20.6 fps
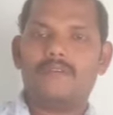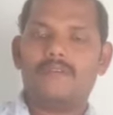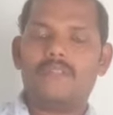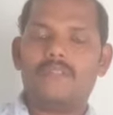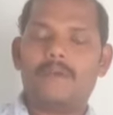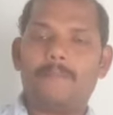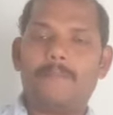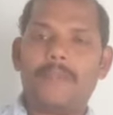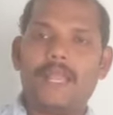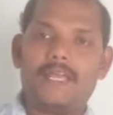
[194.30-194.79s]

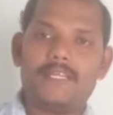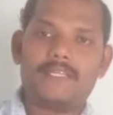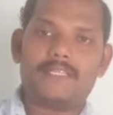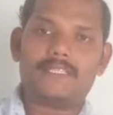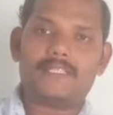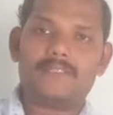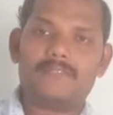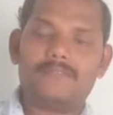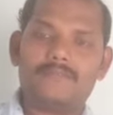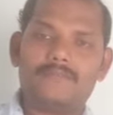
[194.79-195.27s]
the
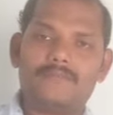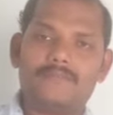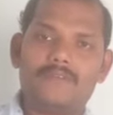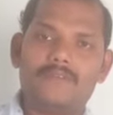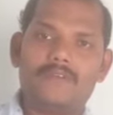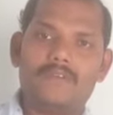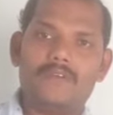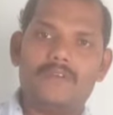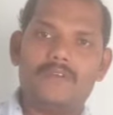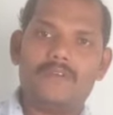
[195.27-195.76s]
plants.
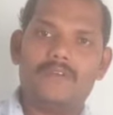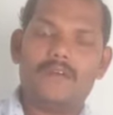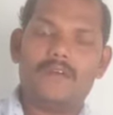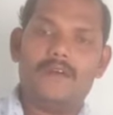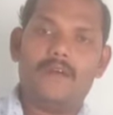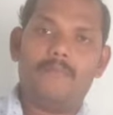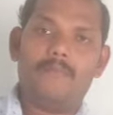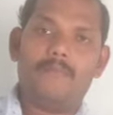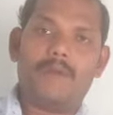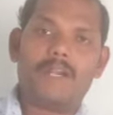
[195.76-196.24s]

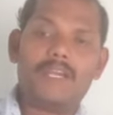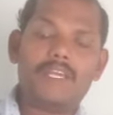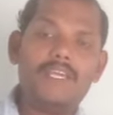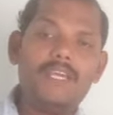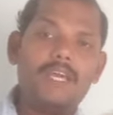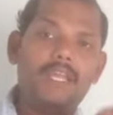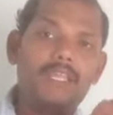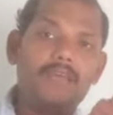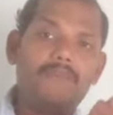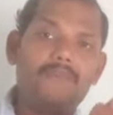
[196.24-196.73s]
But
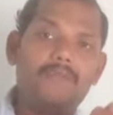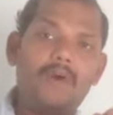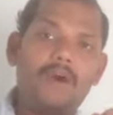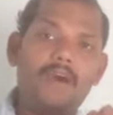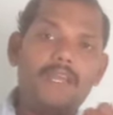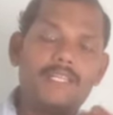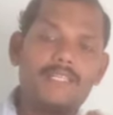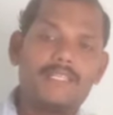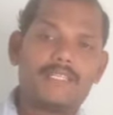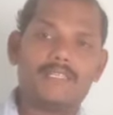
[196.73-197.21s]
here the
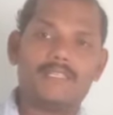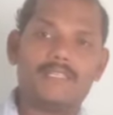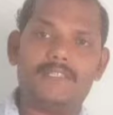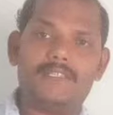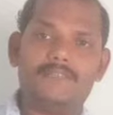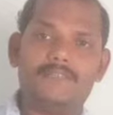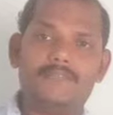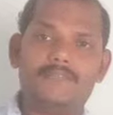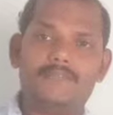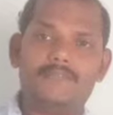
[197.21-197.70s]
forest
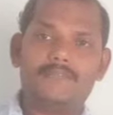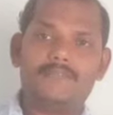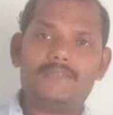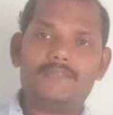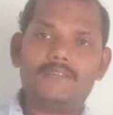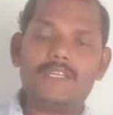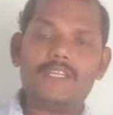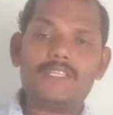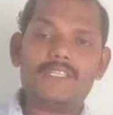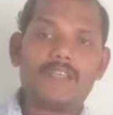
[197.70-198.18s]

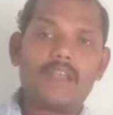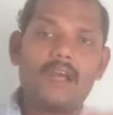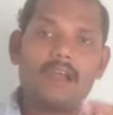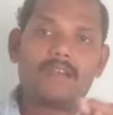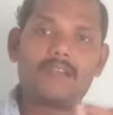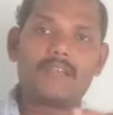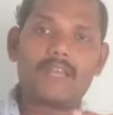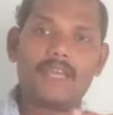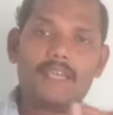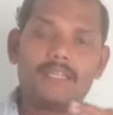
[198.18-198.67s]
is
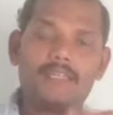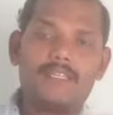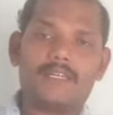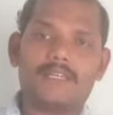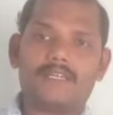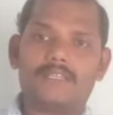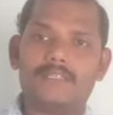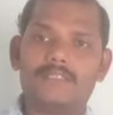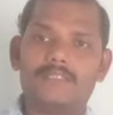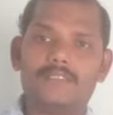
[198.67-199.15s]
not like
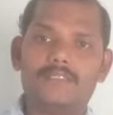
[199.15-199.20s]
that.